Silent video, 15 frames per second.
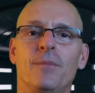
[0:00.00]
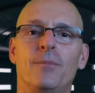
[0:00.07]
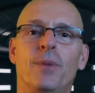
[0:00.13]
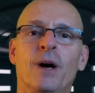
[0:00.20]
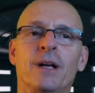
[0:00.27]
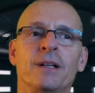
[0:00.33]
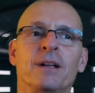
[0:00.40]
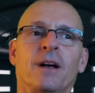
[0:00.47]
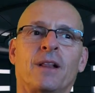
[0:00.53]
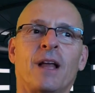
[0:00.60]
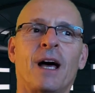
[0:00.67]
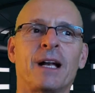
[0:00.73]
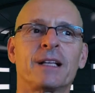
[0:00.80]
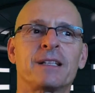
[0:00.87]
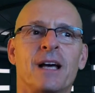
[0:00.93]
but a
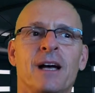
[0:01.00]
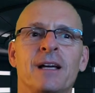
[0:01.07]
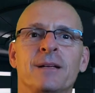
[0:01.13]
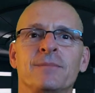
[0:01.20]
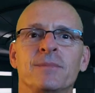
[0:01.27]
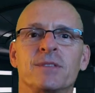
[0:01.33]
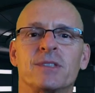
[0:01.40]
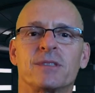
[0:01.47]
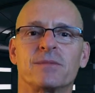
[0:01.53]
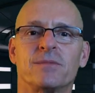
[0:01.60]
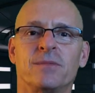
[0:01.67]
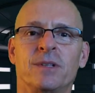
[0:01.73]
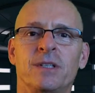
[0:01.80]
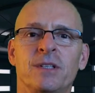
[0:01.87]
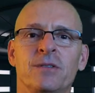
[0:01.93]
lot of times
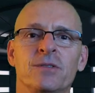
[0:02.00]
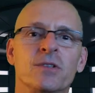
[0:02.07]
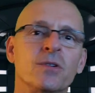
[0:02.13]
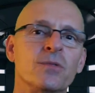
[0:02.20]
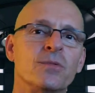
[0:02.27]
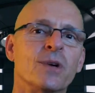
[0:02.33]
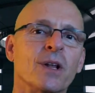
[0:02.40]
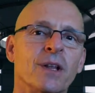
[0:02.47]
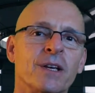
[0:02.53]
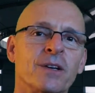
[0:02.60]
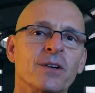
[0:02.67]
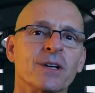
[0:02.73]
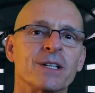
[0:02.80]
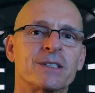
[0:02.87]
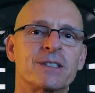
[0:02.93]
when you do really
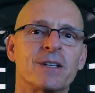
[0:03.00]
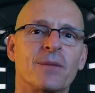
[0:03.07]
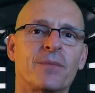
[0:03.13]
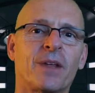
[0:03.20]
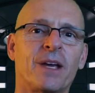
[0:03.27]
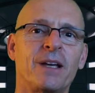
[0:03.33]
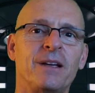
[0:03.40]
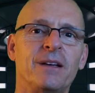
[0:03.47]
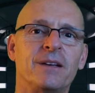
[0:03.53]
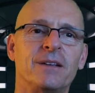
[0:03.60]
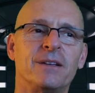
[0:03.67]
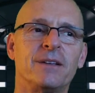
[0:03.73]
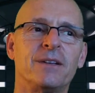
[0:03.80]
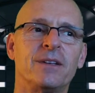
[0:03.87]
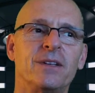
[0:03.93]
good at something,
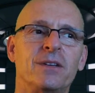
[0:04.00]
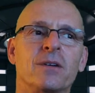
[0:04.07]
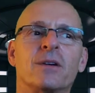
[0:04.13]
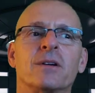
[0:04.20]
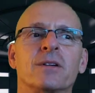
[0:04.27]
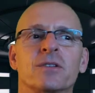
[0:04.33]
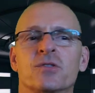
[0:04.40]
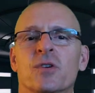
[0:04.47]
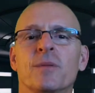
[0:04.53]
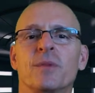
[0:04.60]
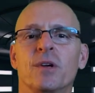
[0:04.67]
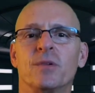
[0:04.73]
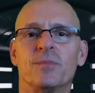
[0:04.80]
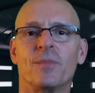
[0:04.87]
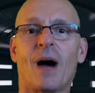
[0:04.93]
you
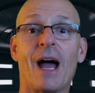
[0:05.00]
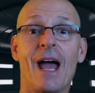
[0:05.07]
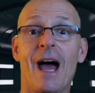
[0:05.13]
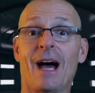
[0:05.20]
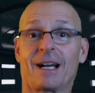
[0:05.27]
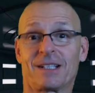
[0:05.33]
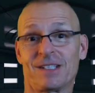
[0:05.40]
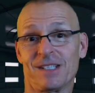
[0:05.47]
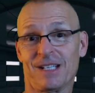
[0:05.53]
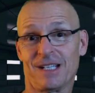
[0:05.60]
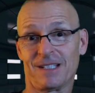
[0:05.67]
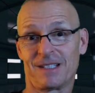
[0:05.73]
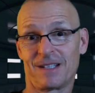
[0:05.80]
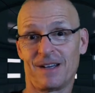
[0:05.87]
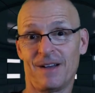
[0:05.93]
contribute by
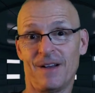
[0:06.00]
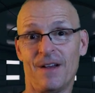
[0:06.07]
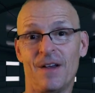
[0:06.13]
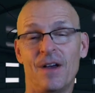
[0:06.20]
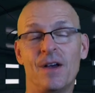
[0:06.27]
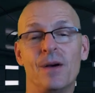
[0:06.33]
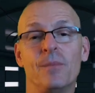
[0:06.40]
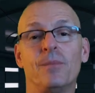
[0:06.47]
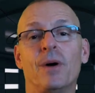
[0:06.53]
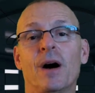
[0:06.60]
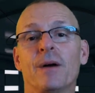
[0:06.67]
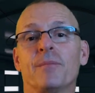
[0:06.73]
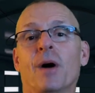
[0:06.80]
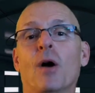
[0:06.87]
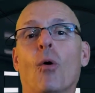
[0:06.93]
accident.
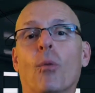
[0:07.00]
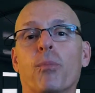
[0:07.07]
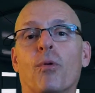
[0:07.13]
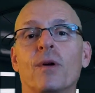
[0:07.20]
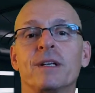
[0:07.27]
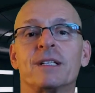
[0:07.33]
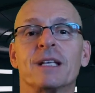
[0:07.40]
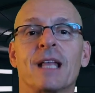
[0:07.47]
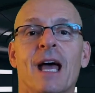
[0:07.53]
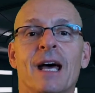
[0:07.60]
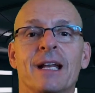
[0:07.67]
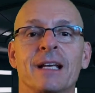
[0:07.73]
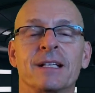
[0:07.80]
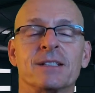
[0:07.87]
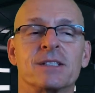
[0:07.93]
But my whole point to
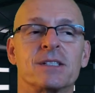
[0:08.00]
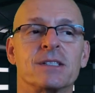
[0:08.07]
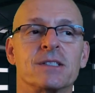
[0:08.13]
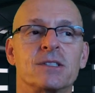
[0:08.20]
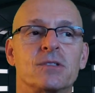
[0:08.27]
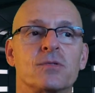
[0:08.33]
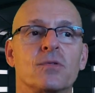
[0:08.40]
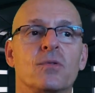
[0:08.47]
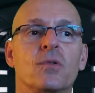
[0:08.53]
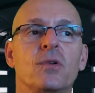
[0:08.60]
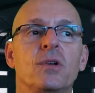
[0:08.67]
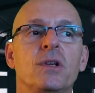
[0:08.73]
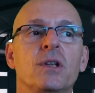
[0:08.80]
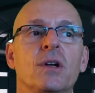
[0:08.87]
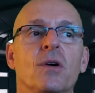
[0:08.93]
that is,
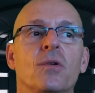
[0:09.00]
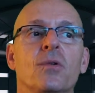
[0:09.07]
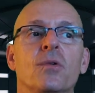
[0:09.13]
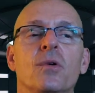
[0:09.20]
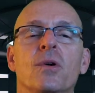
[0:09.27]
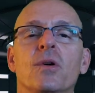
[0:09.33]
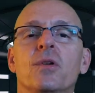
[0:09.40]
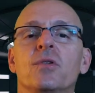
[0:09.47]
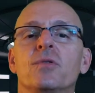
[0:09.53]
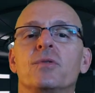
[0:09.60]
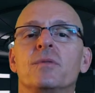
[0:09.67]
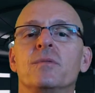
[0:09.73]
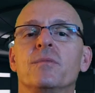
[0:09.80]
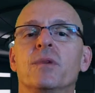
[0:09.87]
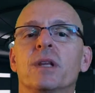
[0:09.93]

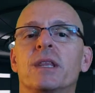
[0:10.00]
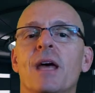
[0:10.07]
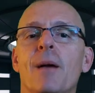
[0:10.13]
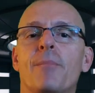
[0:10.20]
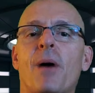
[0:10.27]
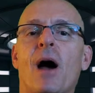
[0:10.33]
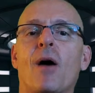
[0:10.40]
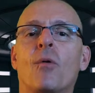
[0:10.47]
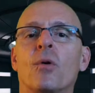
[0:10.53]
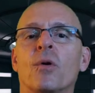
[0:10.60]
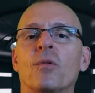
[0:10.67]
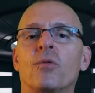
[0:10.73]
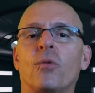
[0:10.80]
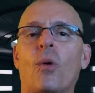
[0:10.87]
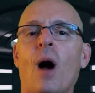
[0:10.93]
with that
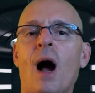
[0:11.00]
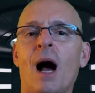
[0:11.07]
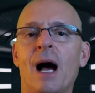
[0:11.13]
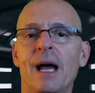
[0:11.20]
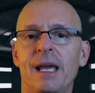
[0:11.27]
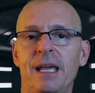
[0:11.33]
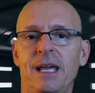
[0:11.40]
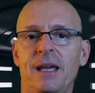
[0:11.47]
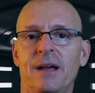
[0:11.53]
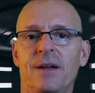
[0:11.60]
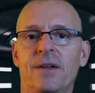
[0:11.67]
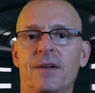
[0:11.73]
power of why,